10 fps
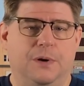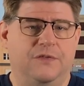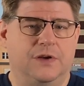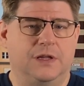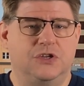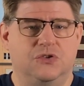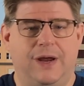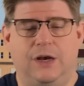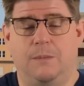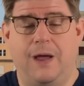perfectly
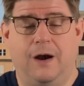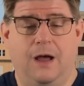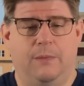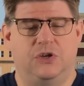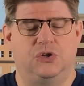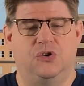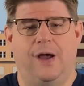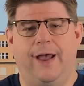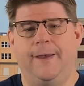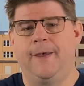straight, no matter how much you
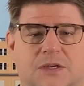try.